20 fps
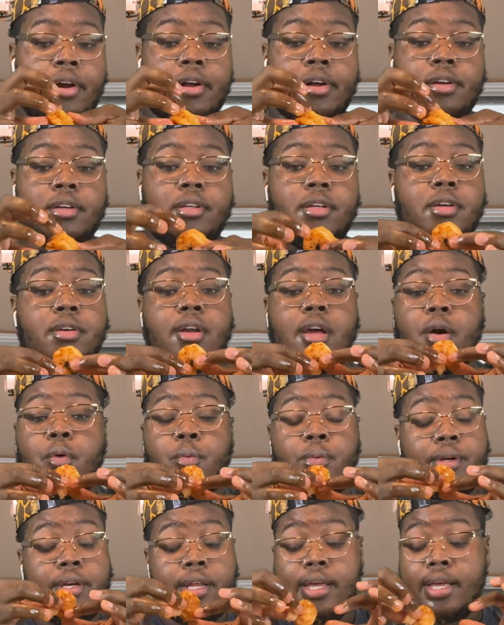
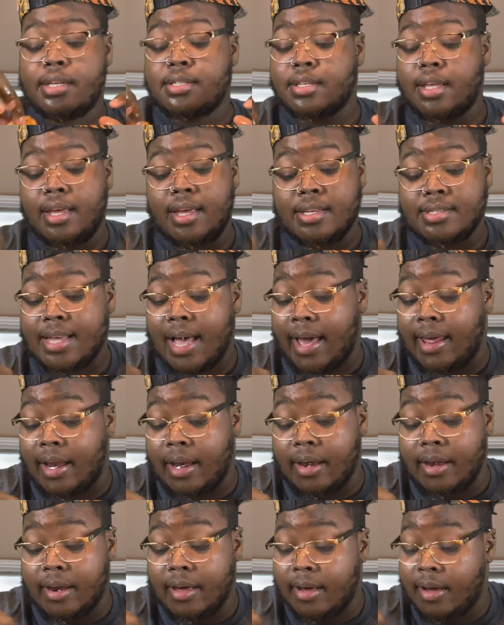These kids got
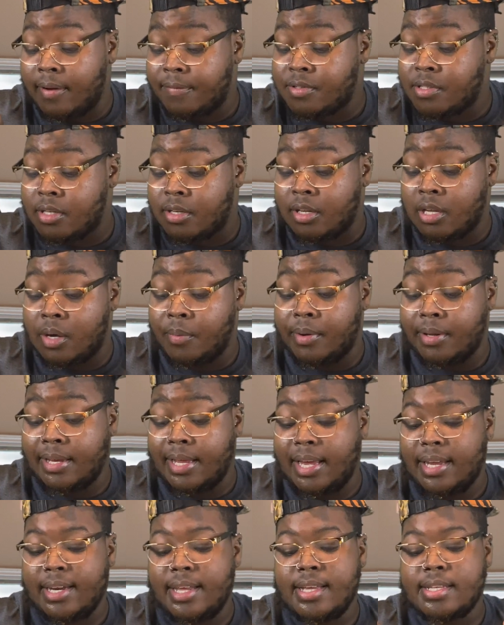enough to deal with.
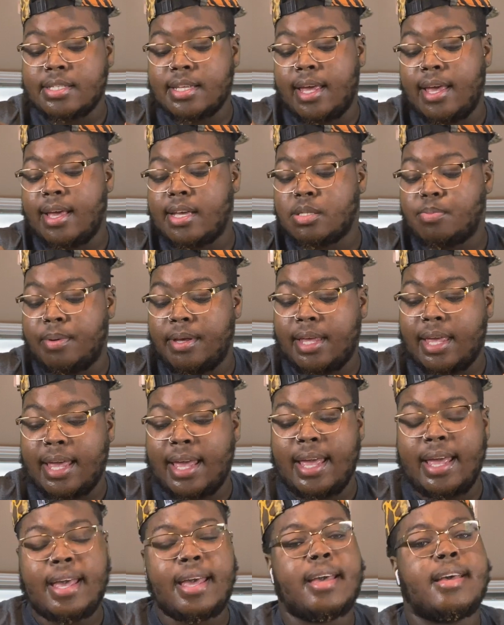Let these kids be
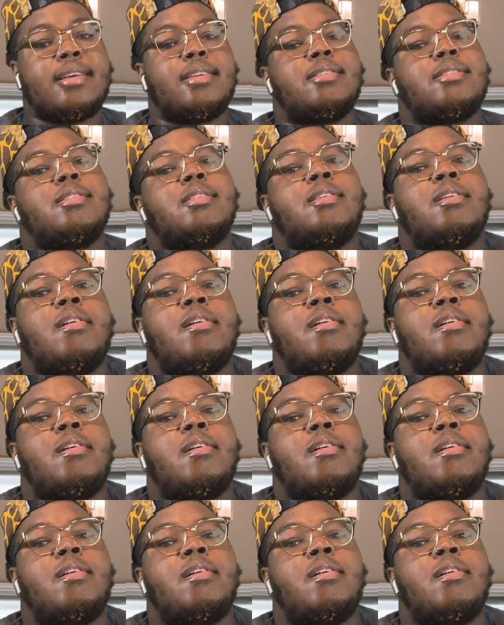kids.